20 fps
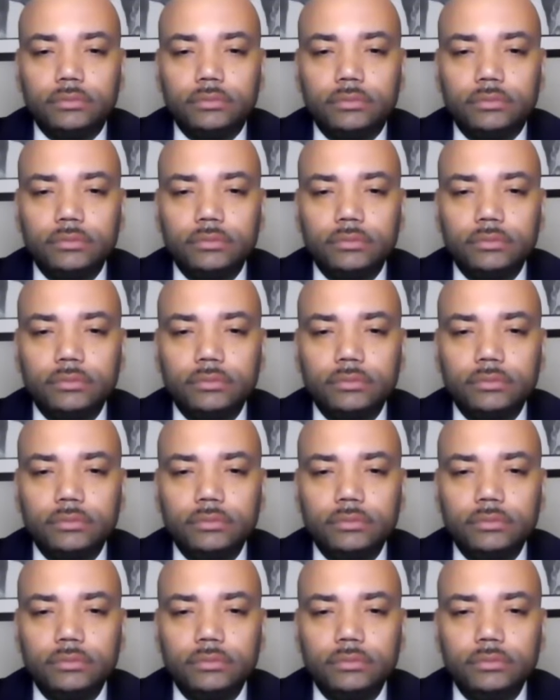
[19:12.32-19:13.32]

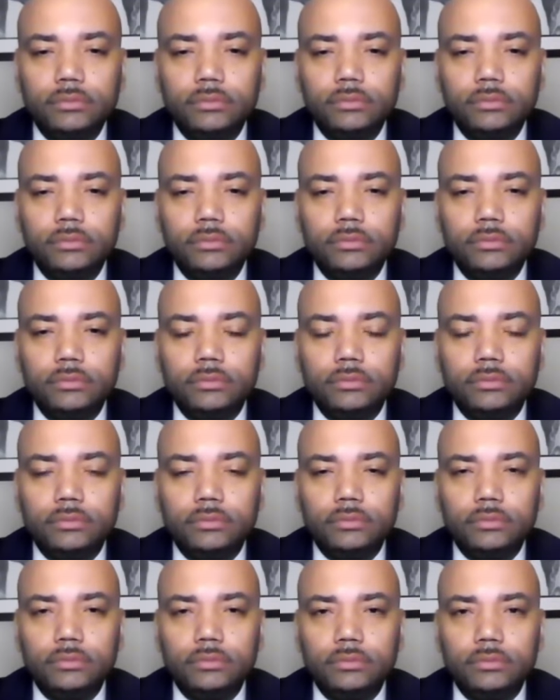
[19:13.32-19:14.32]

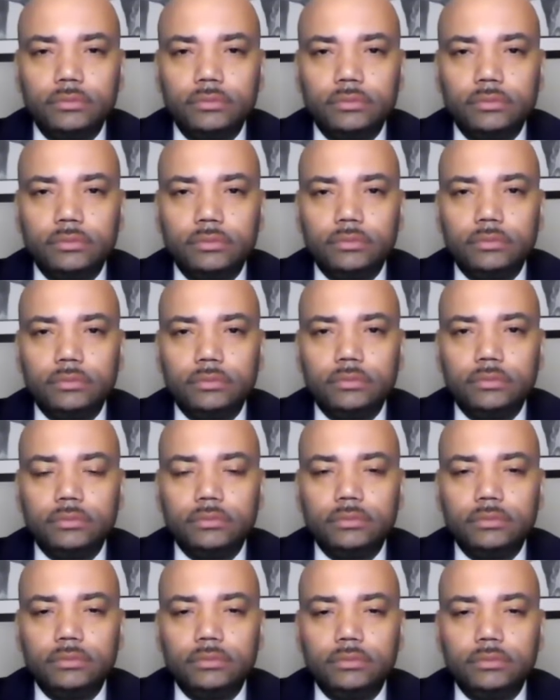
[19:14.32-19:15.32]

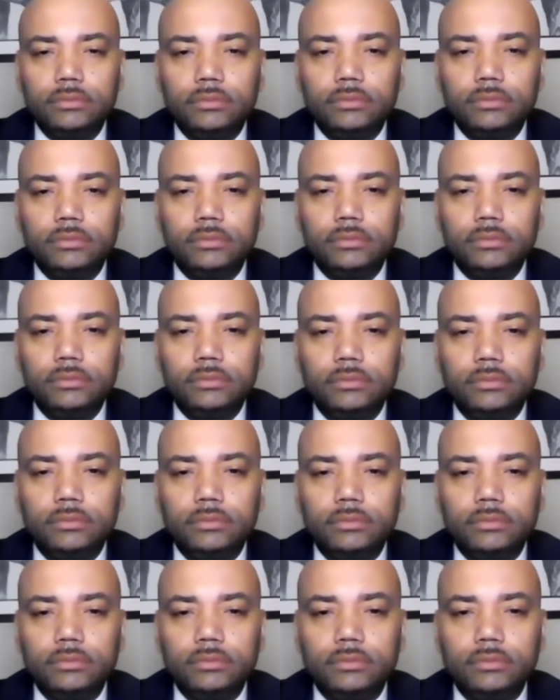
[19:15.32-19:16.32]

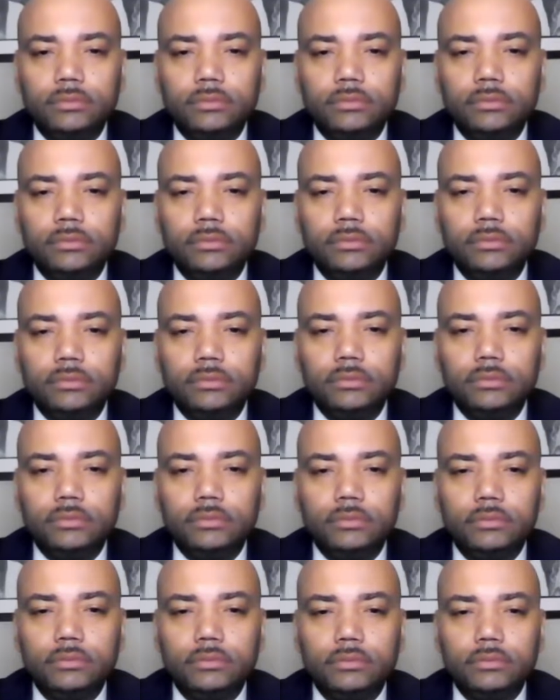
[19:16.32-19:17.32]

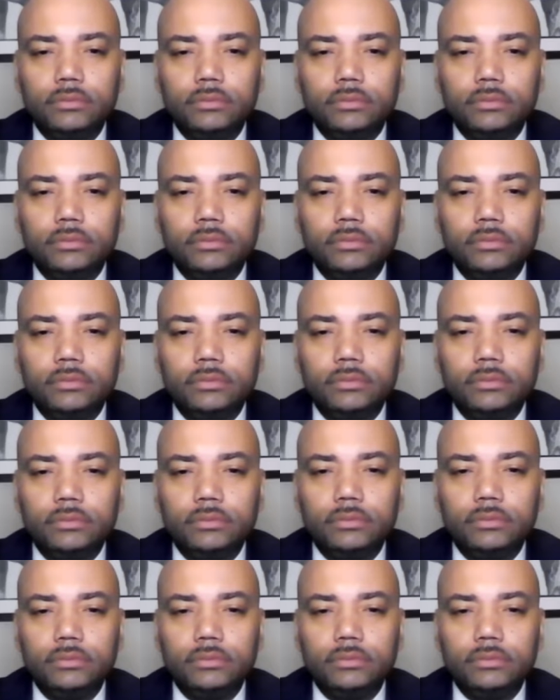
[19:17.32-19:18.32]

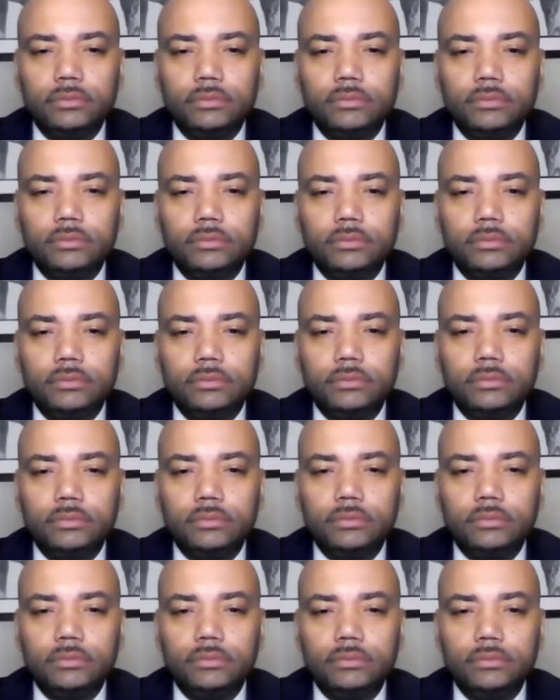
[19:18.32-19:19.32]

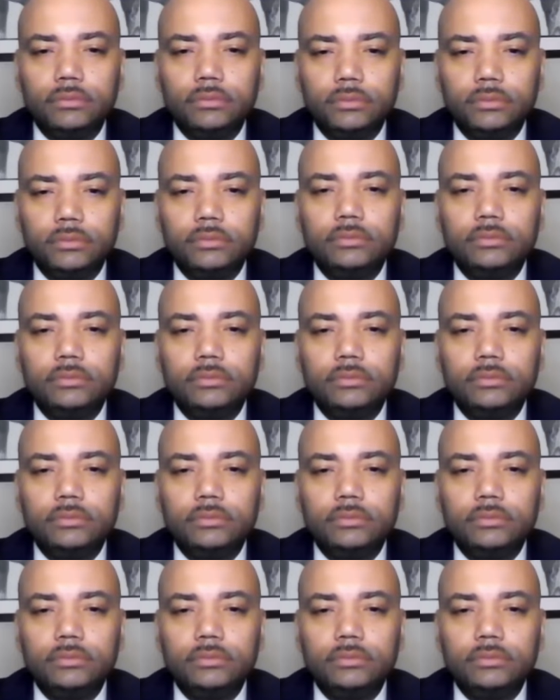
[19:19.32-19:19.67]
(silent)